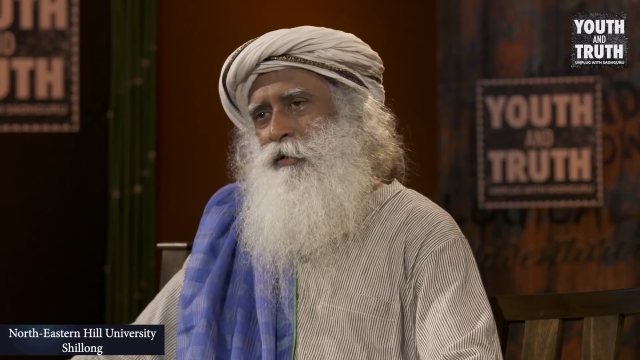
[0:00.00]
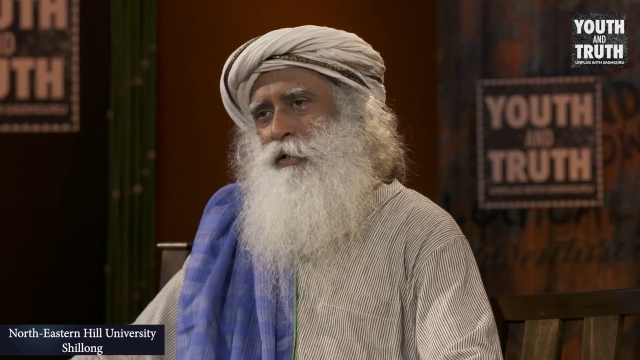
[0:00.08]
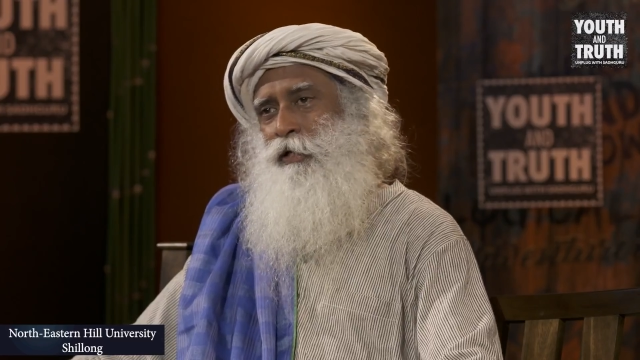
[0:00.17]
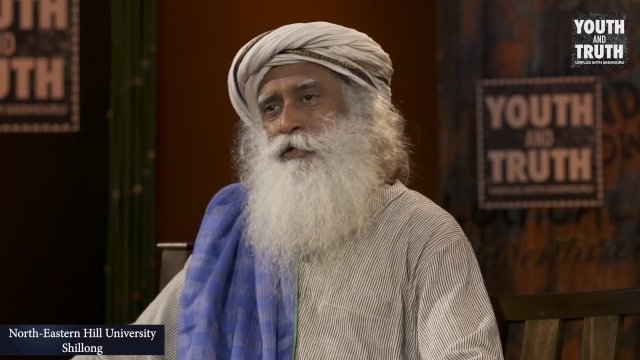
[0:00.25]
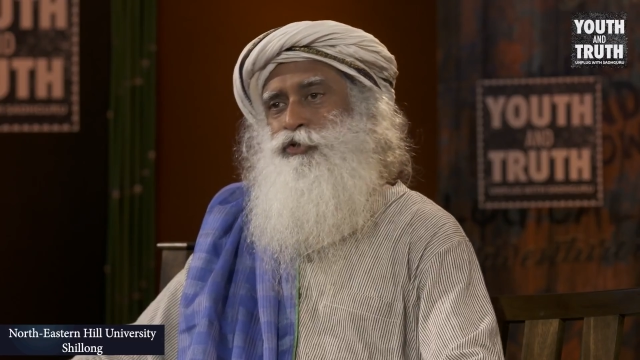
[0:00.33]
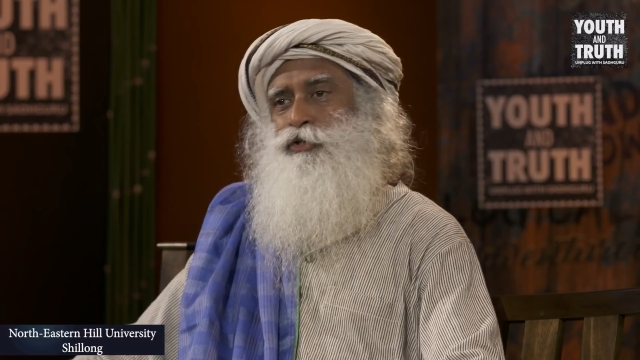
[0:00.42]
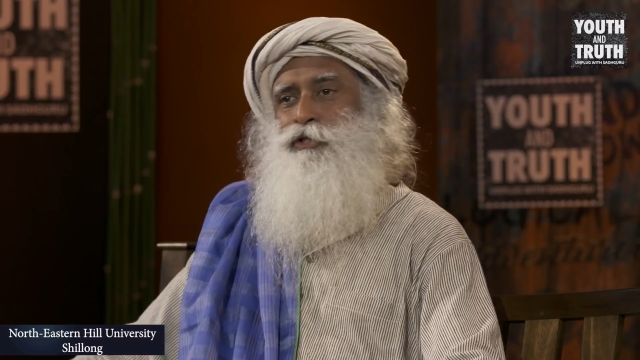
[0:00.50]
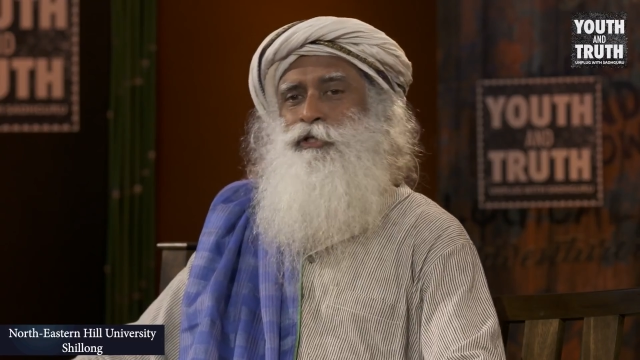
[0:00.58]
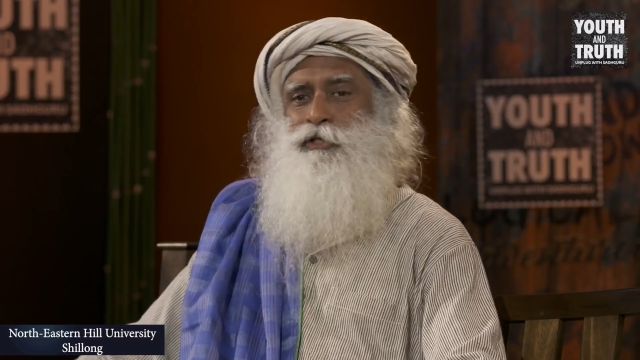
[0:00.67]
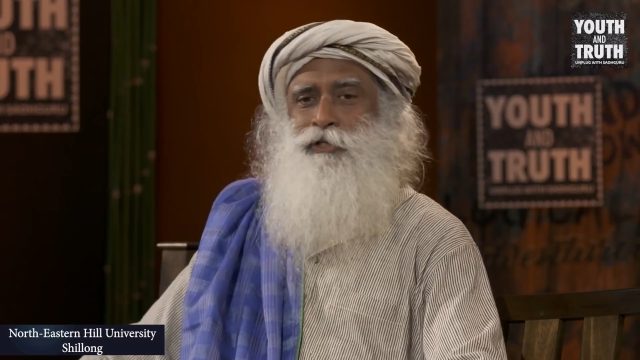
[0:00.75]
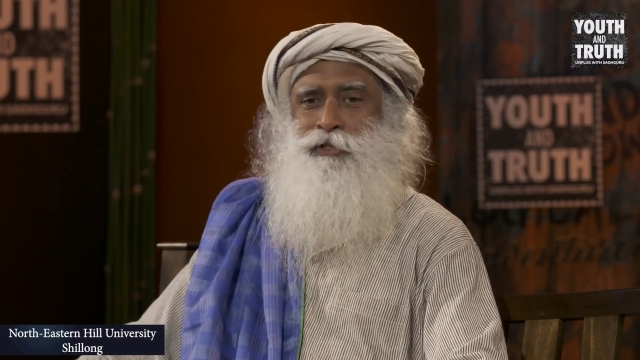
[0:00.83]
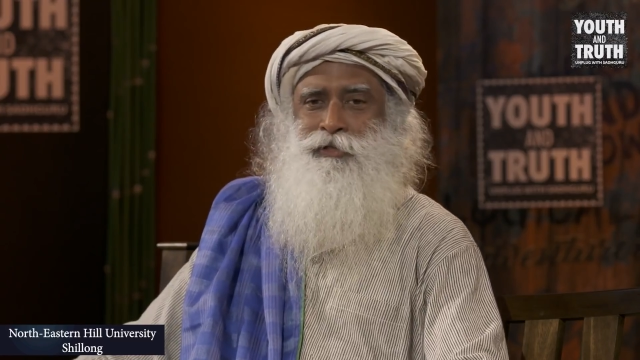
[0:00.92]
an
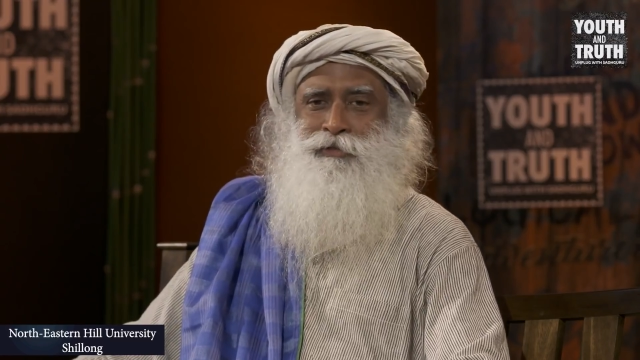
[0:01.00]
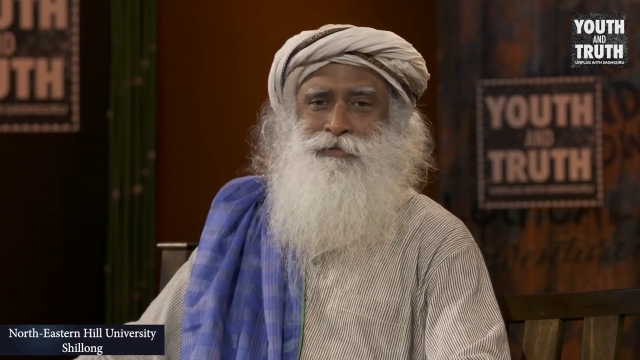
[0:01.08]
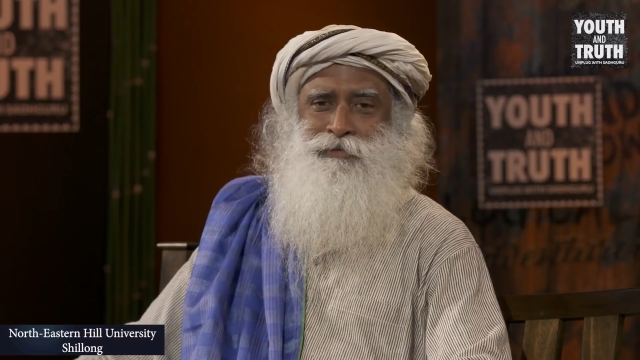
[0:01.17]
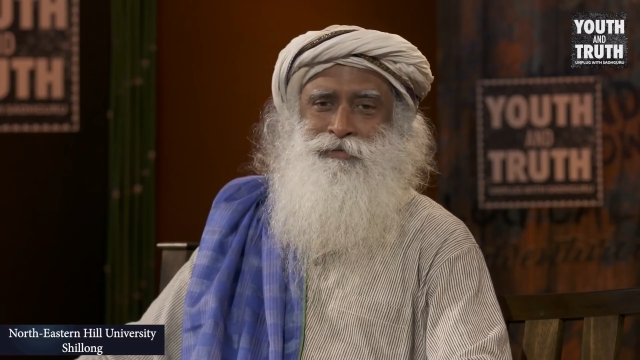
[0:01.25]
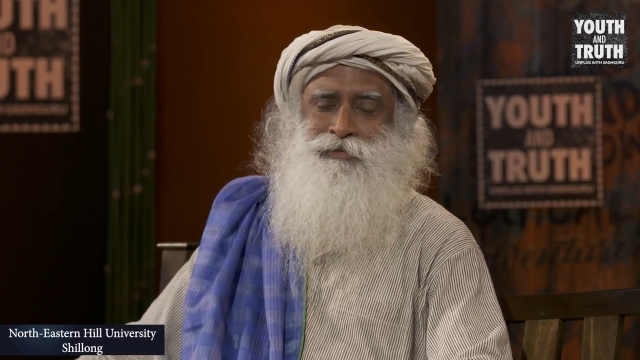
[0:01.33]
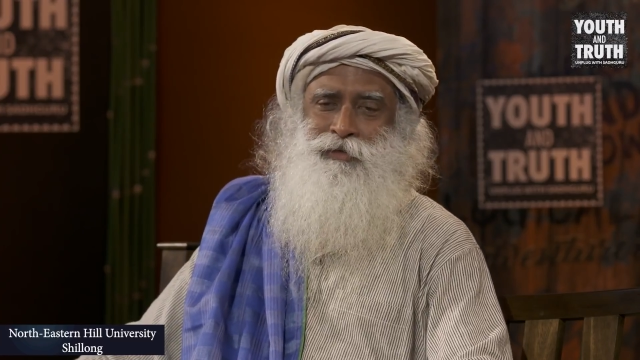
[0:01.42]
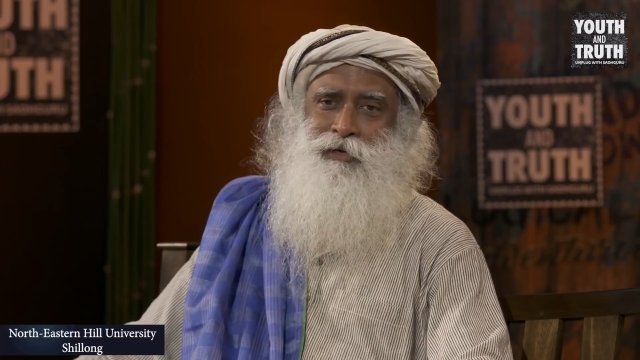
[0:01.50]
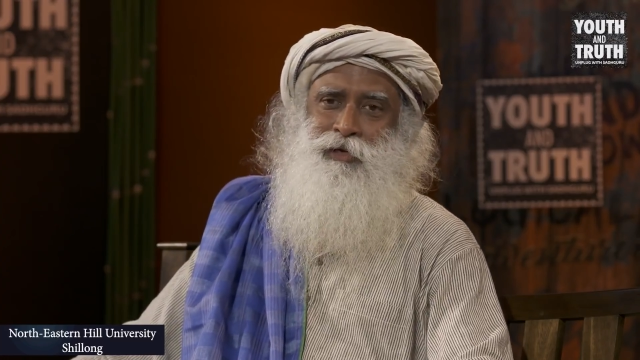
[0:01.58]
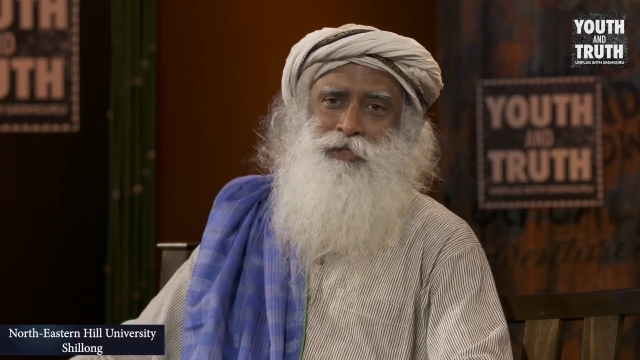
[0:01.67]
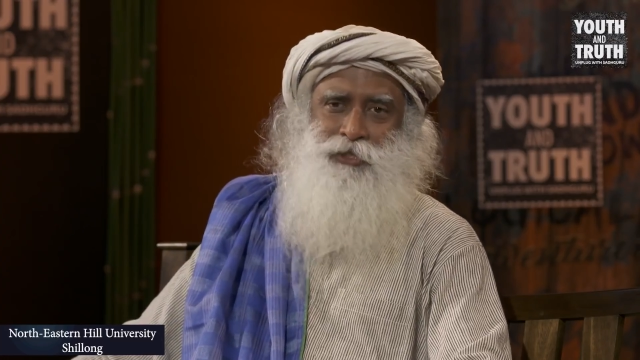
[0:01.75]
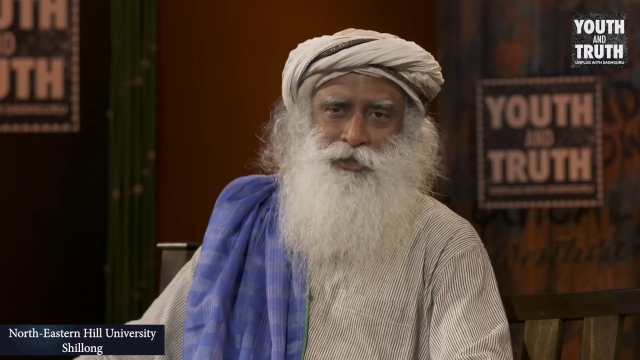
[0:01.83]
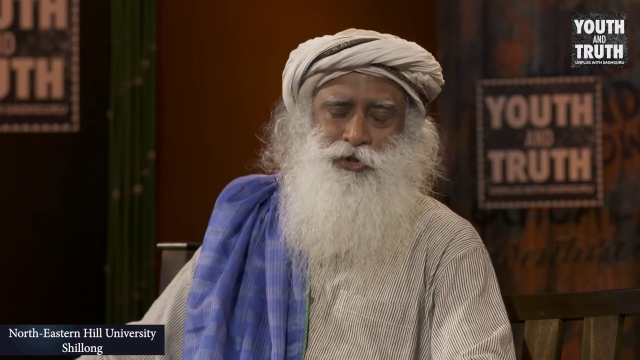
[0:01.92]
engineering…
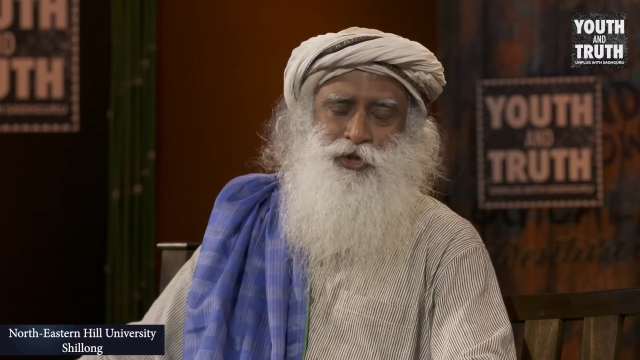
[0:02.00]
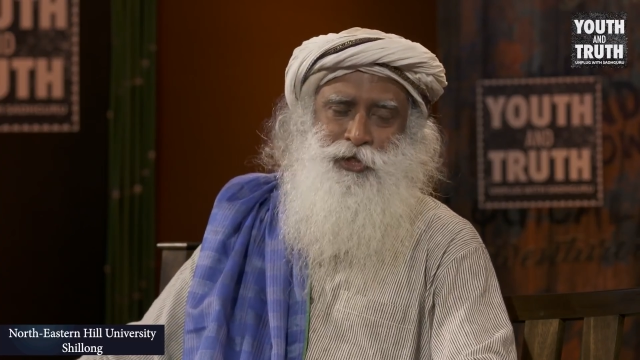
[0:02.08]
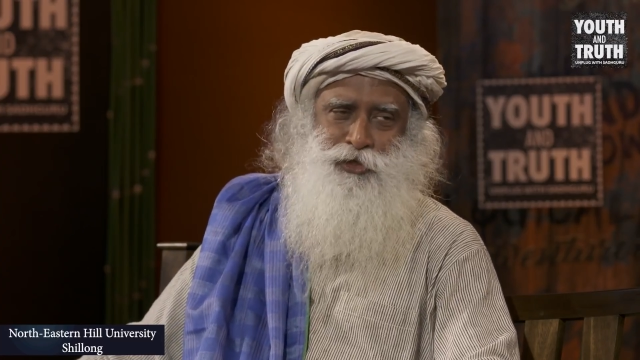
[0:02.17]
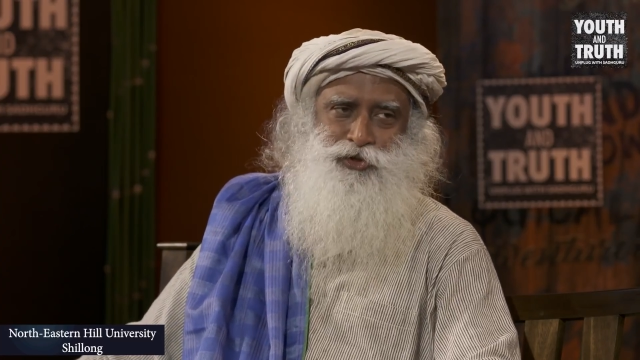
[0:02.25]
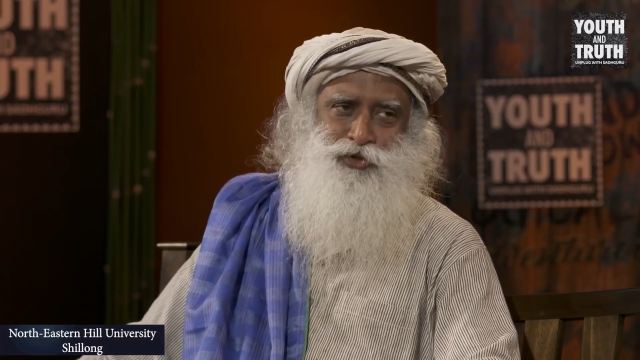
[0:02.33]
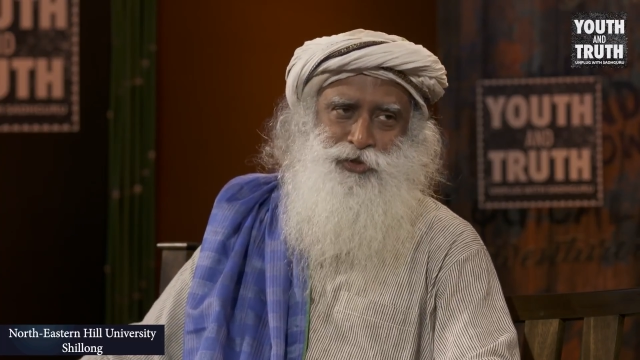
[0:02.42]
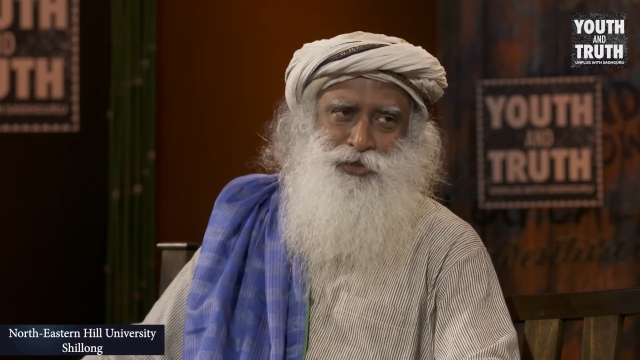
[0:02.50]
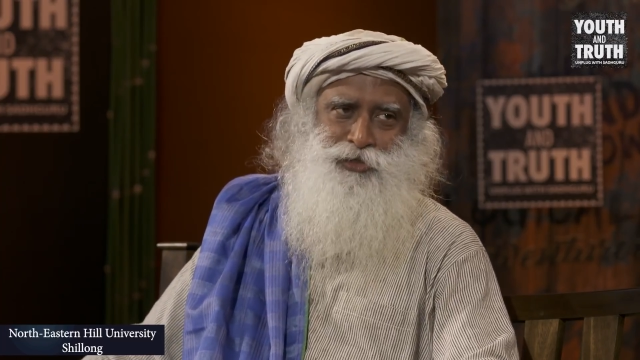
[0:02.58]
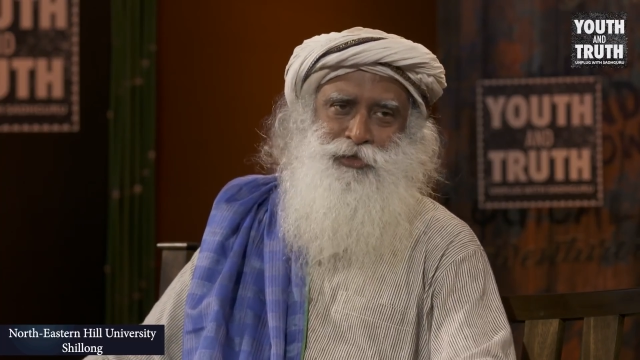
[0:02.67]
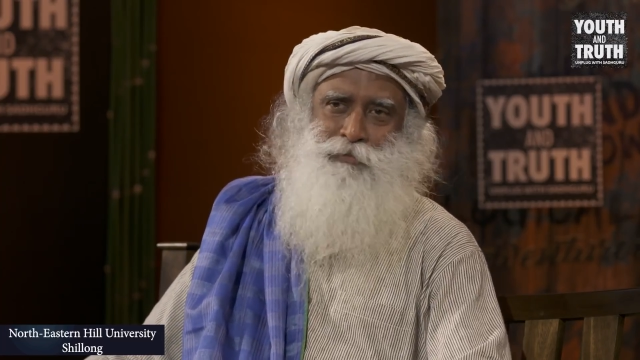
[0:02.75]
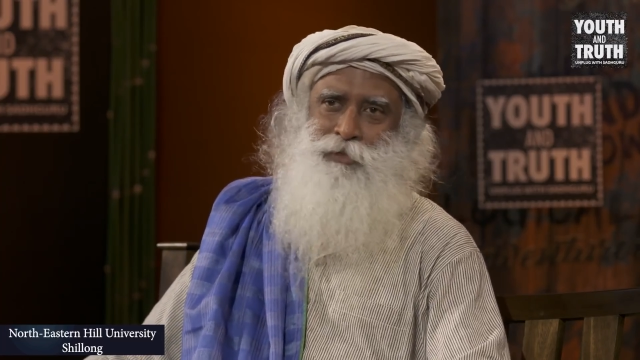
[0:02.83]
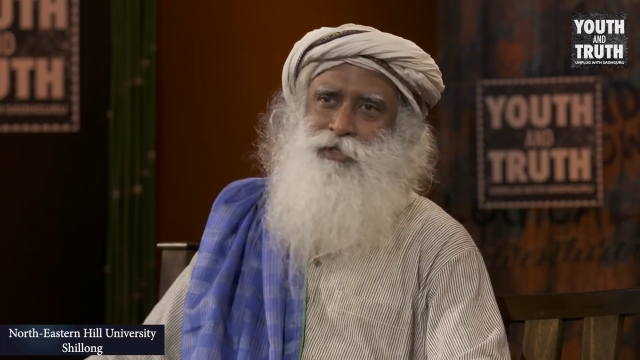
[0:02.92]
essentially engineering